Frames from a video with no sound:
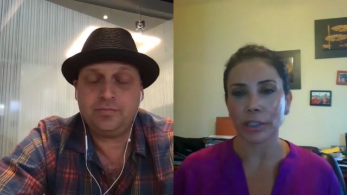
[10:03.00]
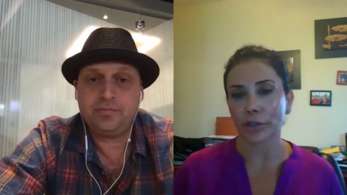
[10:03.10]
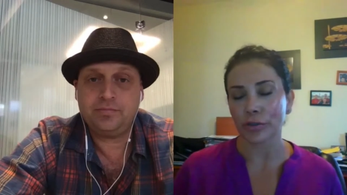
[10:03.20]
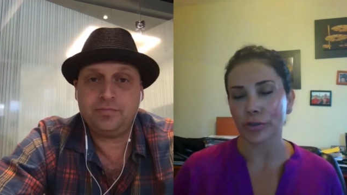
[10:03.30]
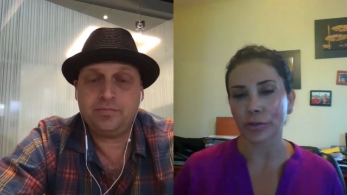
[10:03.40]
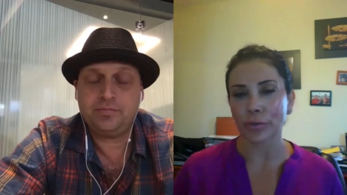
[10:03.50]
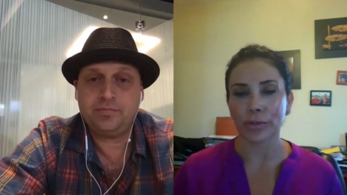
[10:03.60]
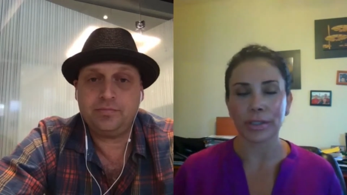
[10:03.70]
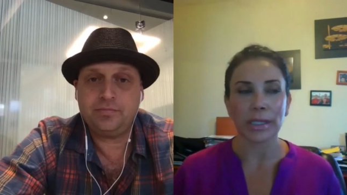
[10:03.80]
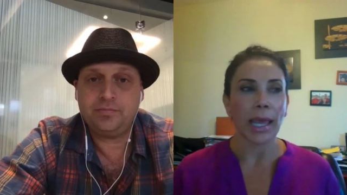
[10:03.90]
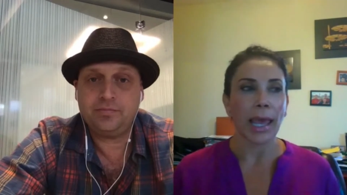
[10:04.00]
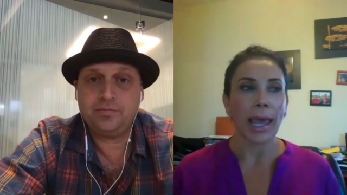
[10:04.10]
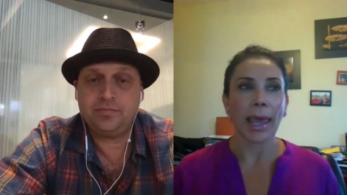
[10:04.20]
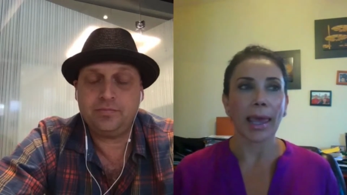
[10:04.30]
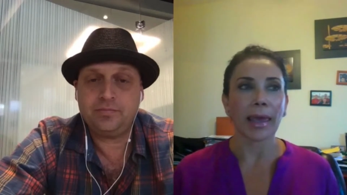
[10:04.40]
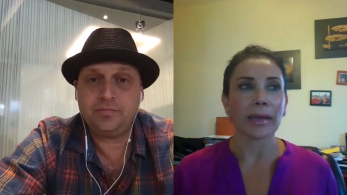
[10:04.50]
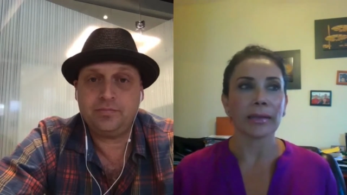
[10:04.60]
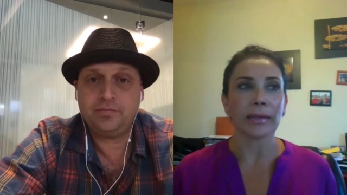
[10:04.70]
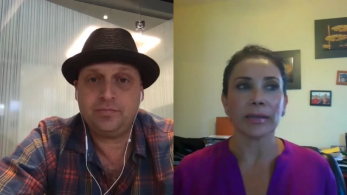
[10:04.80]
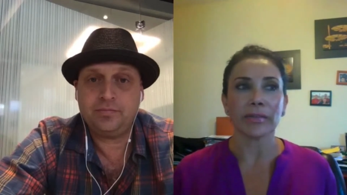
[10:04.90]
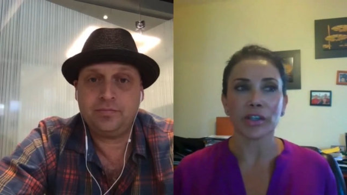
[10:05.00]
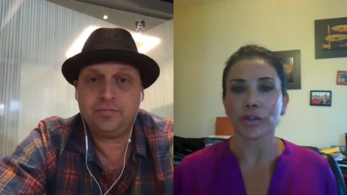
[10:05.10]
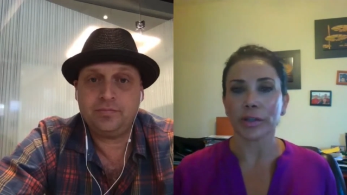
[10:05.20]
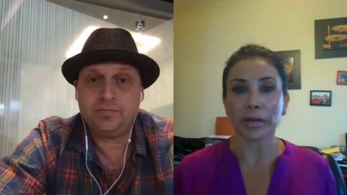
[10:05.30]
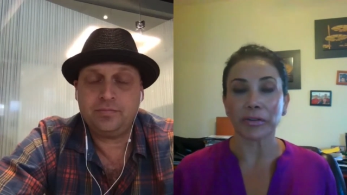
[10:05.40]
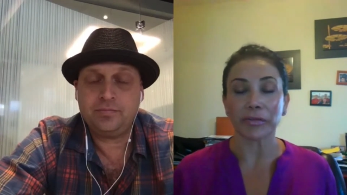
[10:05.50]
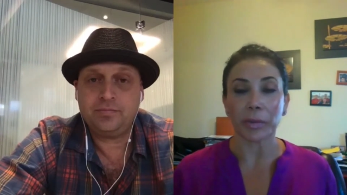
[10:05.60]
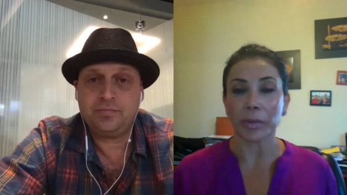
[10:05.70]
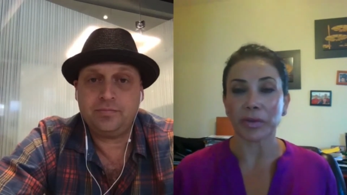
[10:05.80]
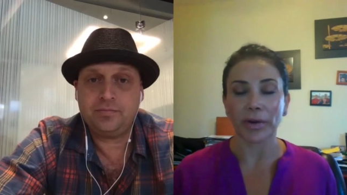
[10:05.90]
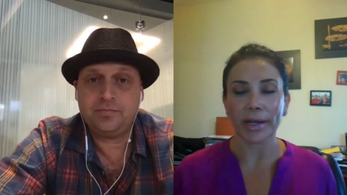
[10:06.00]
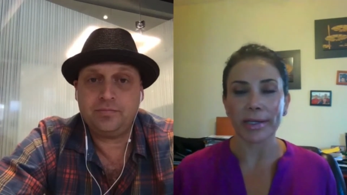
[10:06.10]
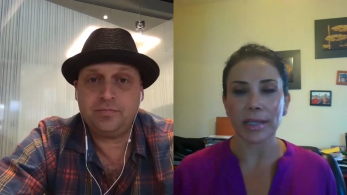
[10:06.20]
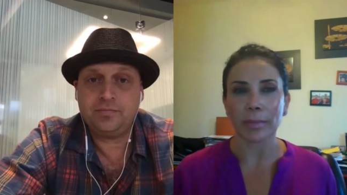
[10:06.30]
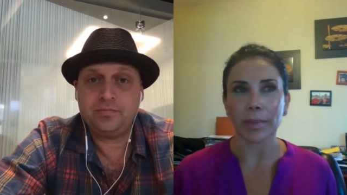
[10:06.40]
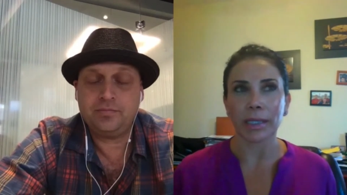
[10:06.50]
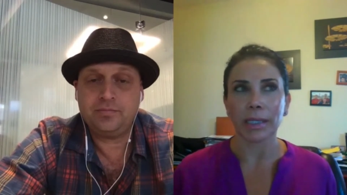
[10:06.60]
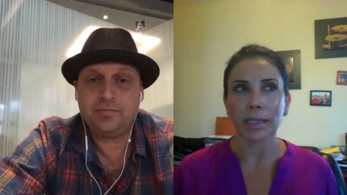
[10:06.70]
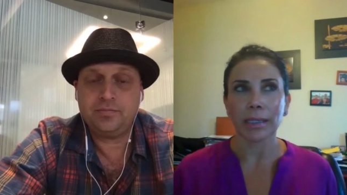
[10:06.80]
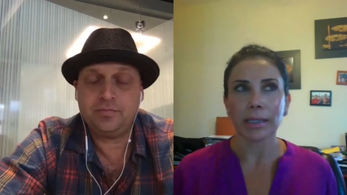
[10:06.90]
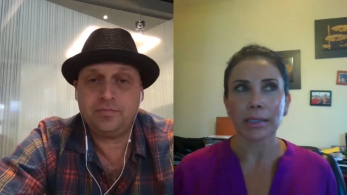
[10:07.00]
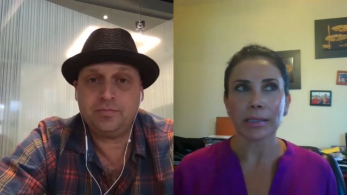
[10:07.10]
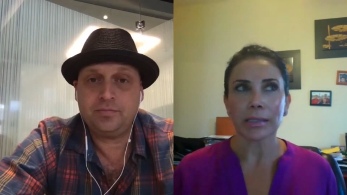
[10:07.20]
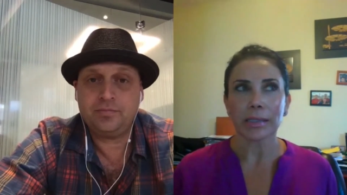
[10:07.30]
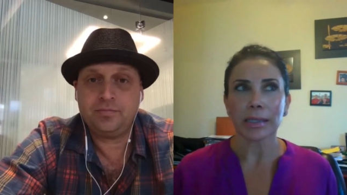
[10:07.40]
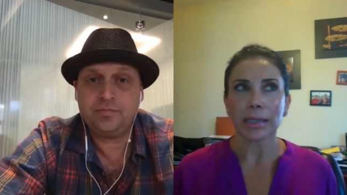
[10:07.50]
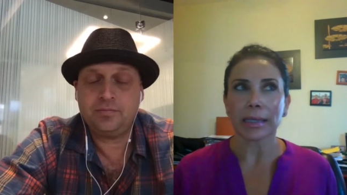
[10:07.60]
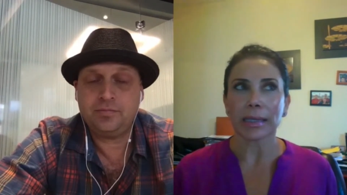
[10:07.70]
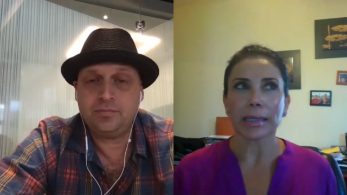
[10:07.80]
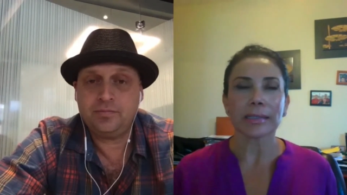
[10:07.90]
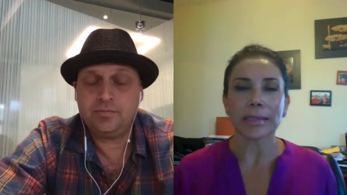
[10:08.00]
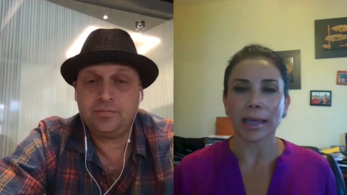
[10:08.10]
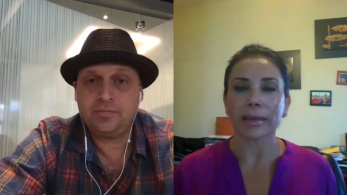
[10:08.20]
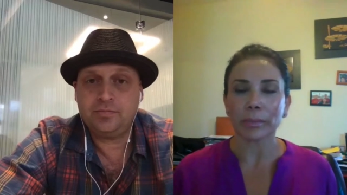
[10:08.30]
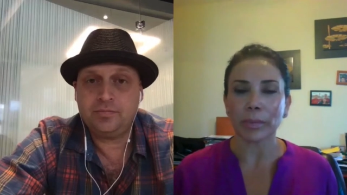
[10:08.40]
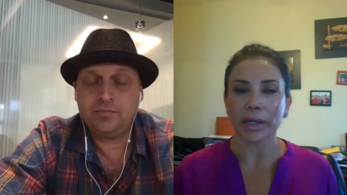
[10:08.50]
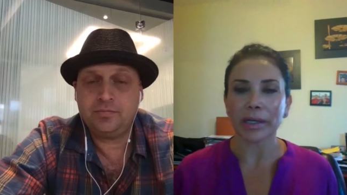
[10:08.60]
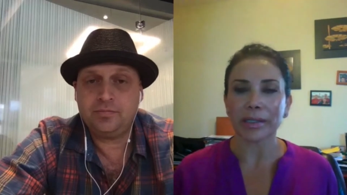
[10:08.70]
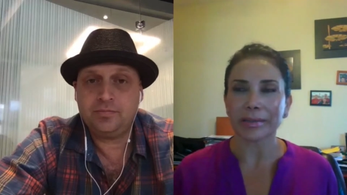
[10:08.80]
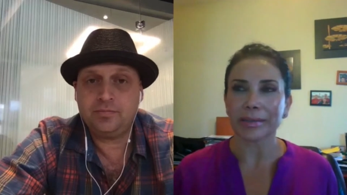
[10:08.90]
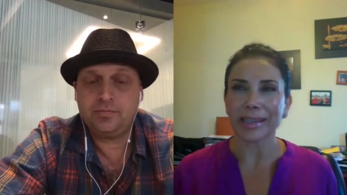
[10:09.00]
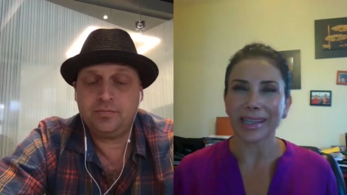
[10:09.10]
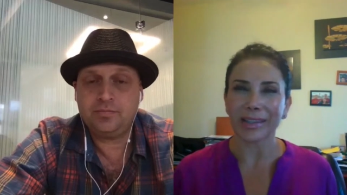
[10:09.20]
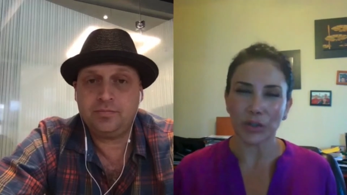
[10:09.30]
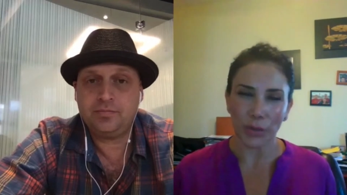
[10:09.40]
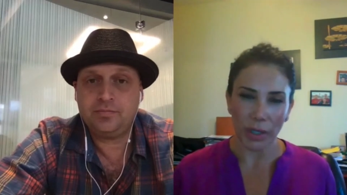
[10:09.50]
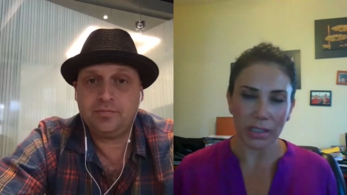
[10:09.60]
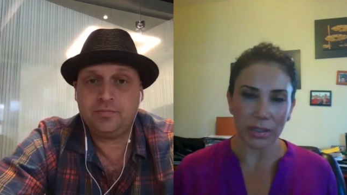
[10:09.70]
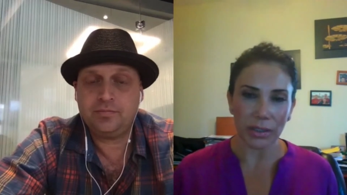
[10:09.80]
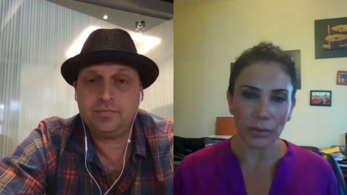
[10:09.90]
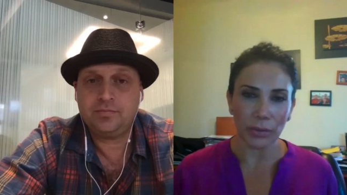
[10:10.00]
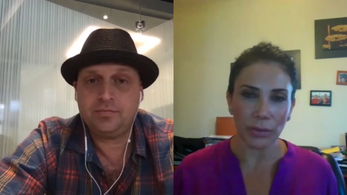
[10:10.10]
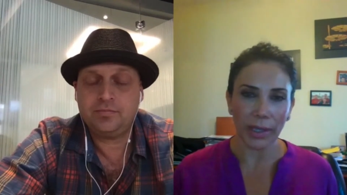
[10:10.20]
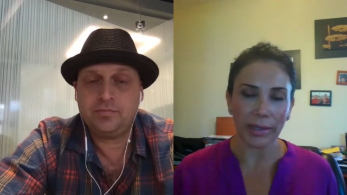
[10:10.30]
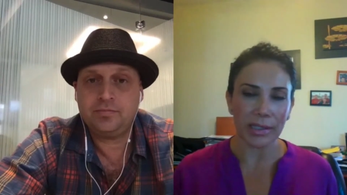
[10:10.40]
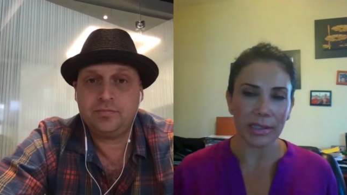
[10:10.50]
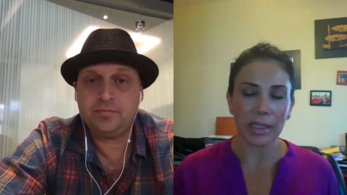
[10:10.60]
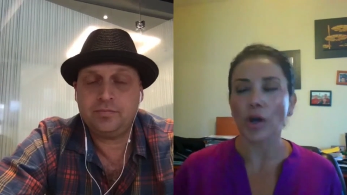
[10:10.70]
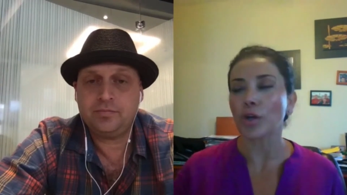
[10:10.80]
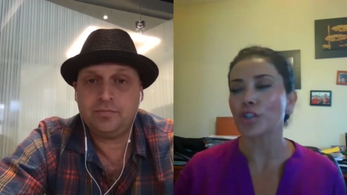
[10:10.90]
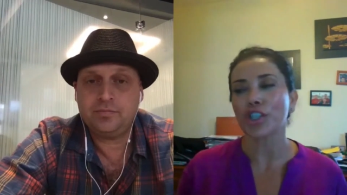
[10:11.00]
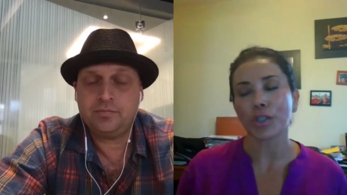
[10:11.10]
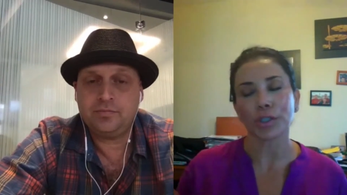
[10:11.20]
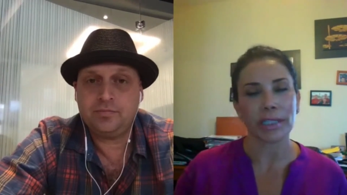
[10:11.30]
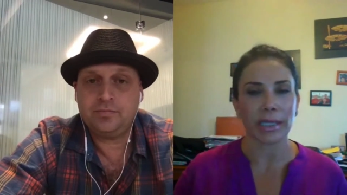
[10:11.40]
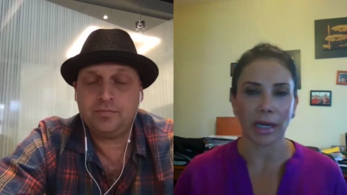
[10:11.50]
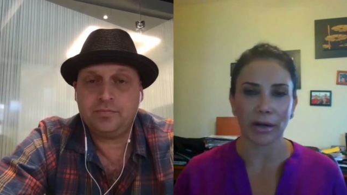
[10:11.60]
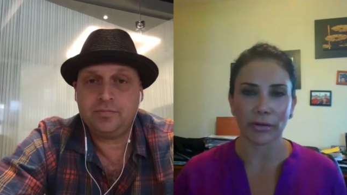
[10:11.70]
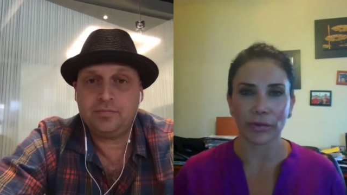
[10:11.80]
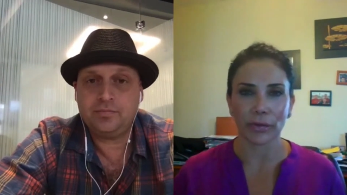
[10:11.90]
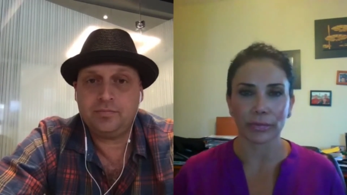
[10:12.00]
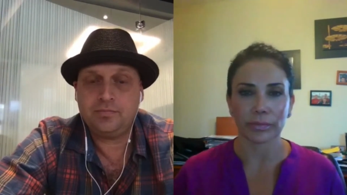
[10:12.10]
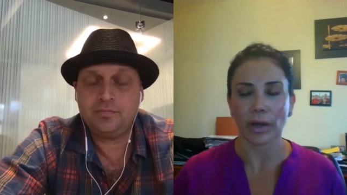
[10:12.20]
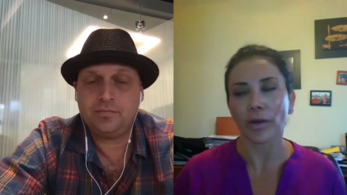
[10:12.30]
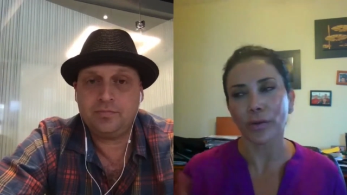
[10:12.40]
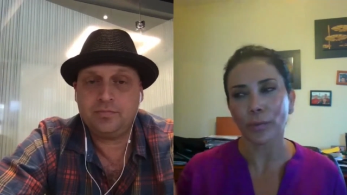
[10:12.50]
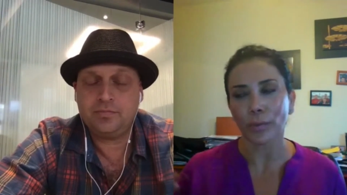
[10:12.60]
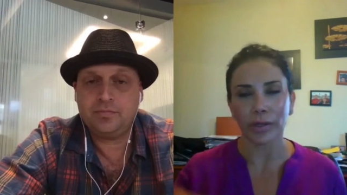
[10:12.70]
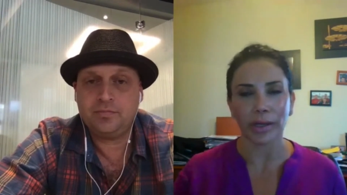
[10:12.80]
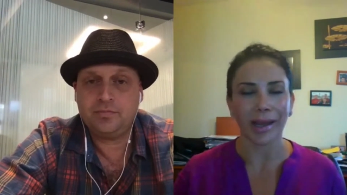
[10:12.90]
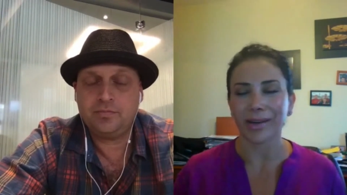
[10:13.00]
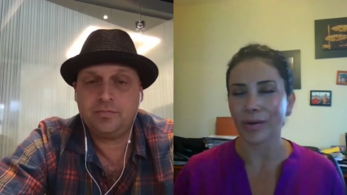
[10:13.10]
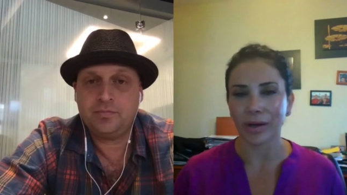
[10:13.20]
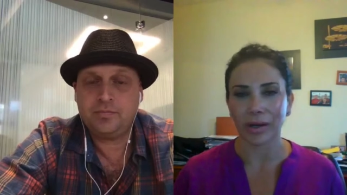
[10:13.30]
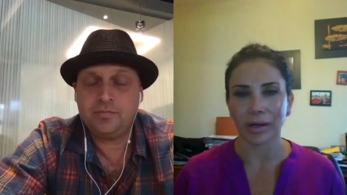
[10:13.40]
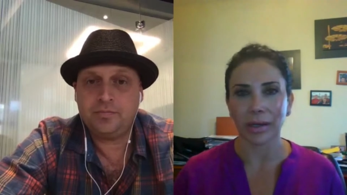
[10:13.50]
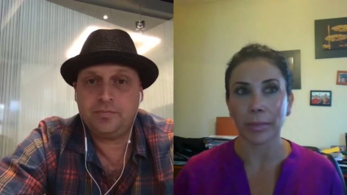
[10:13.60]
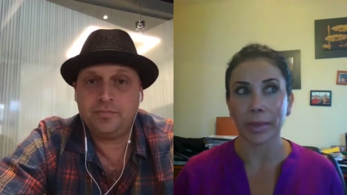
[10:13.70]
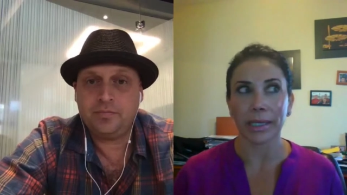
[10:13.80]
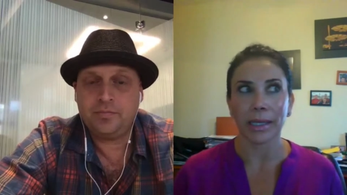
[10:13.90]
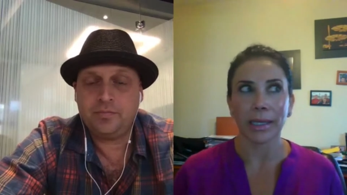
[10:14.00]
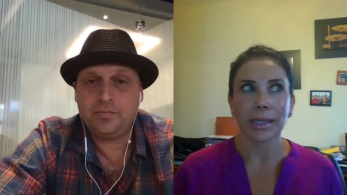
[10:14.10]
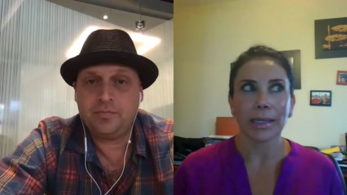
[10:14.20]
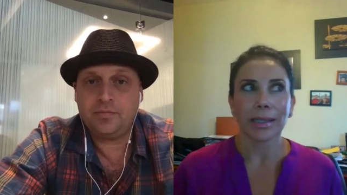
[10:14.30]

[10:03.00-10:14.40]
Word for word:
Speaker 1: liquor stores, and eventually they refer me friends. I mean, is nothing better that they trust you and they said, oh, she'll take care of you. Oh, don't worry, I know her. I mean,